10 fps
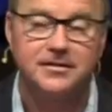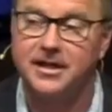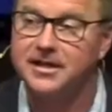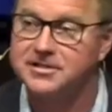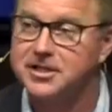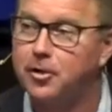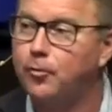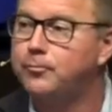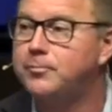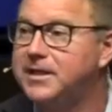that has
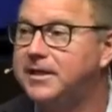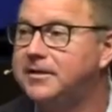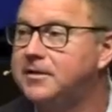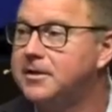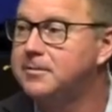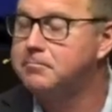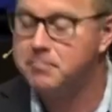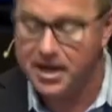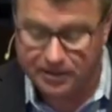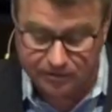helped me
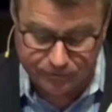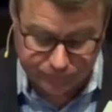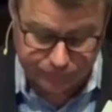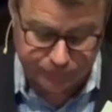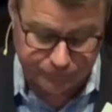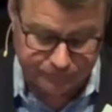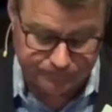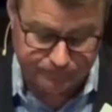make it through.